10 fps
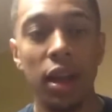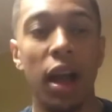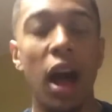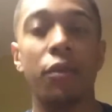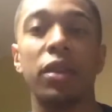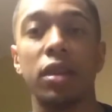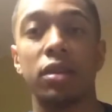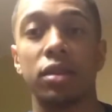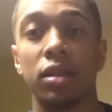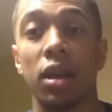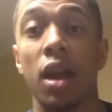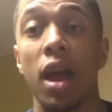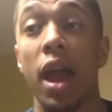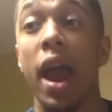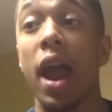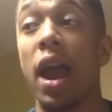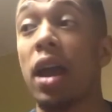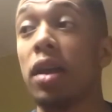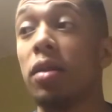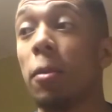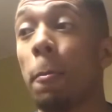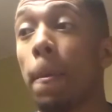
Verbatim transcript: confidence, and